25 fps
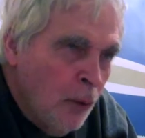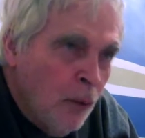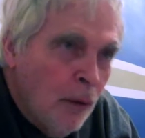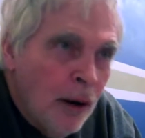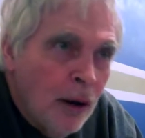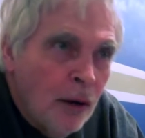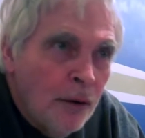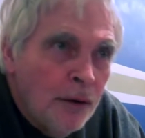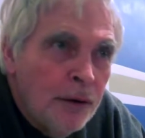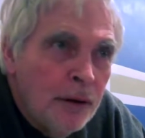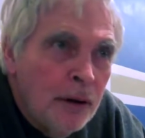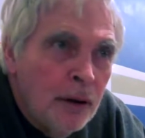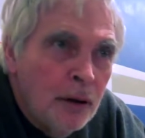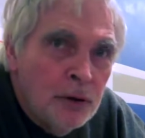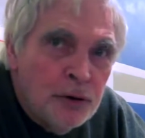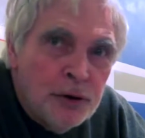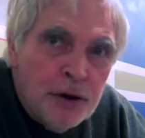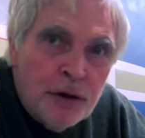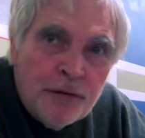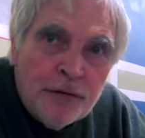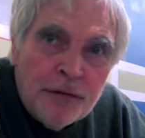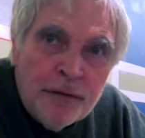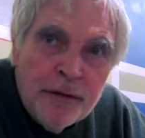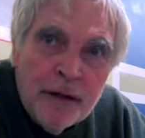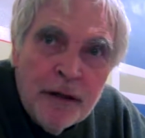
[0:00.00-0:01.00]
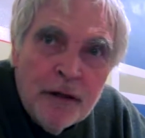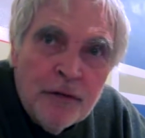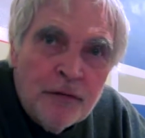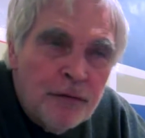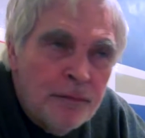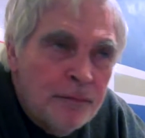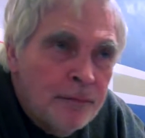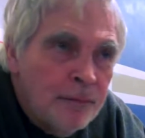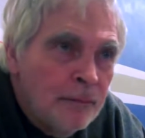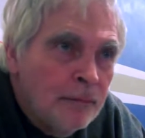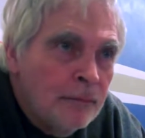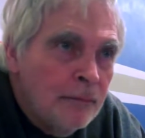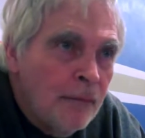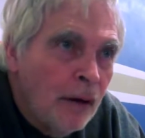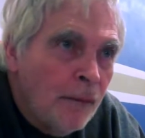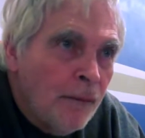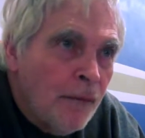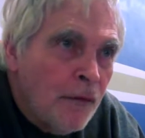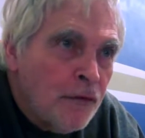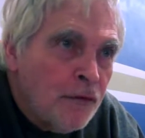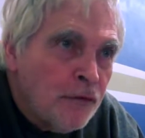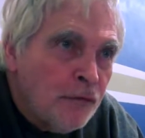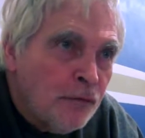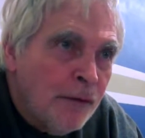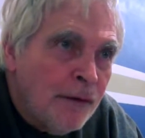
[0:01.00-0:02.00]
Well, just things on
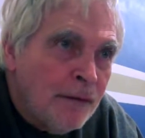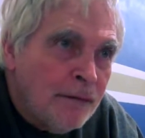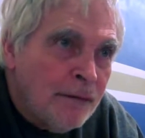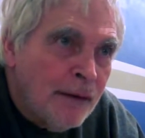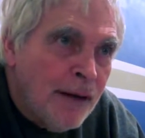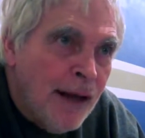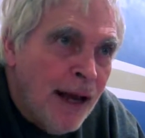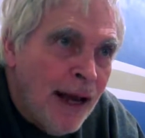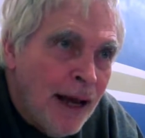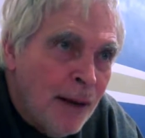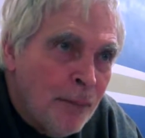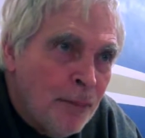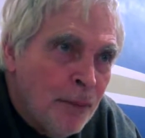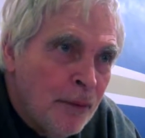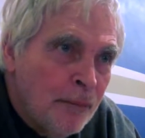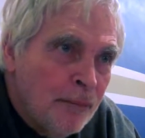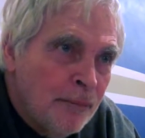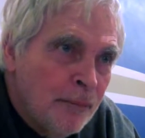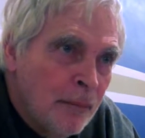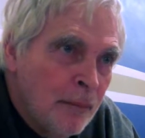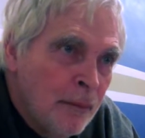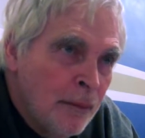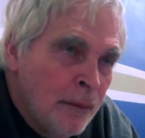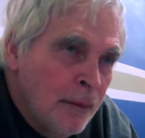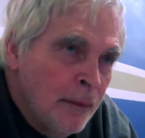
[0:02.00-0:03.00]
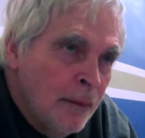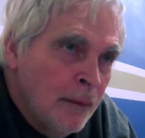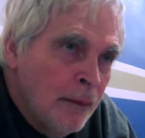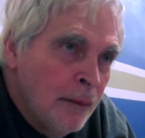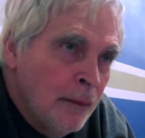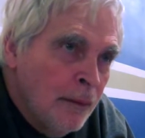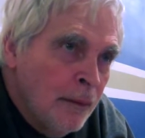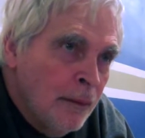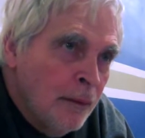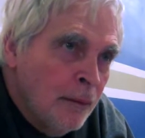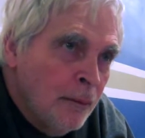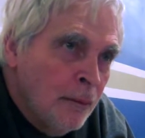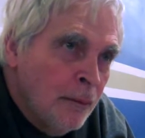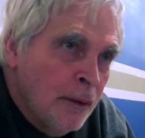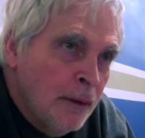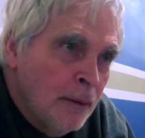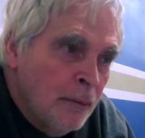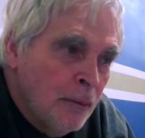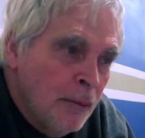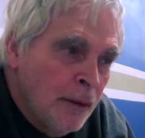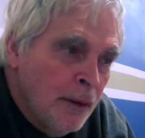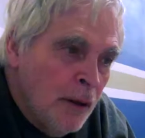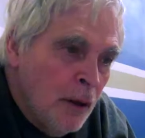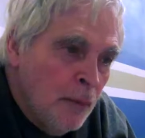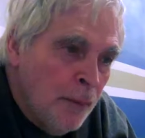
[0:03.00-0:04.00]
the street that happen.
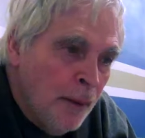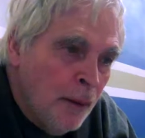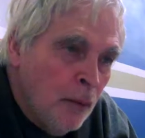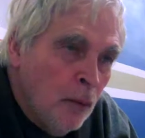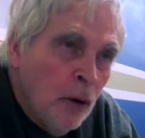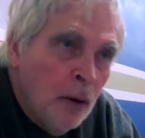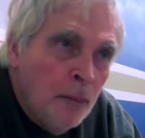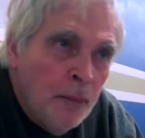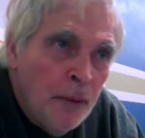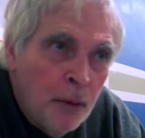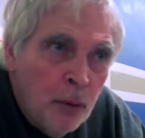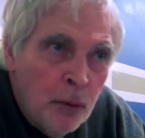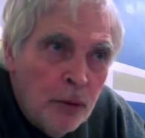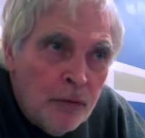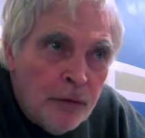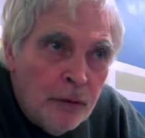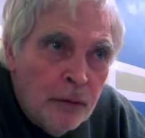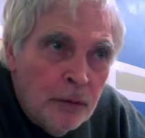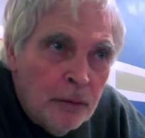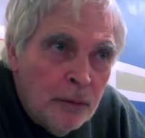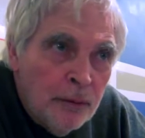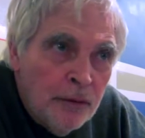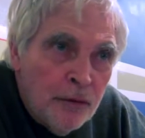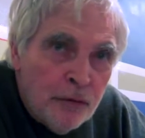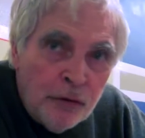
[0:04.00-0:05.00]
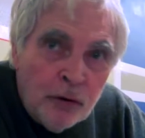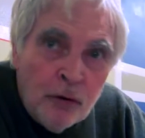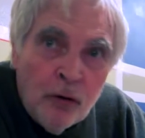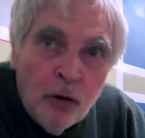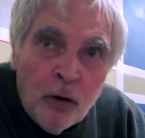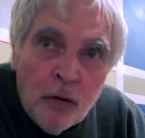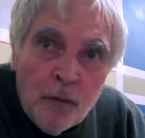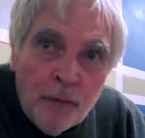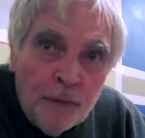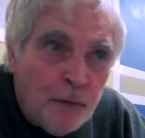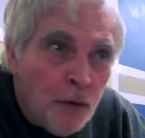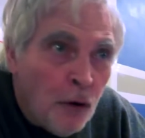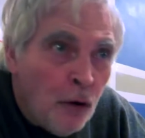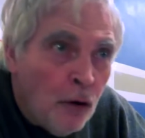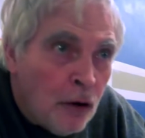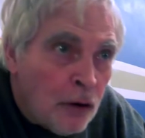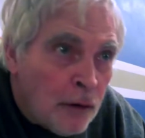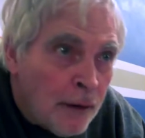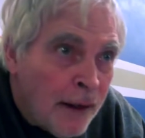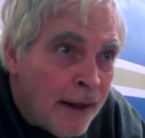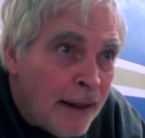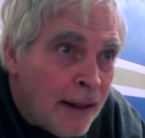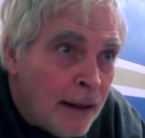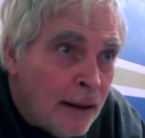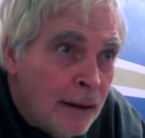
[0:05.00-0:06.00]
When there'd be a woman who used to call the dog
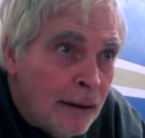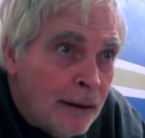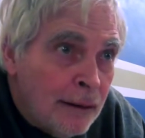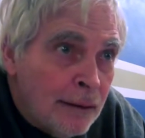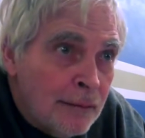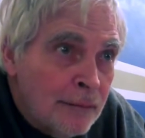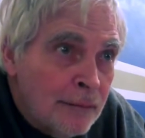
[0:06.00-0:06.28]
lady.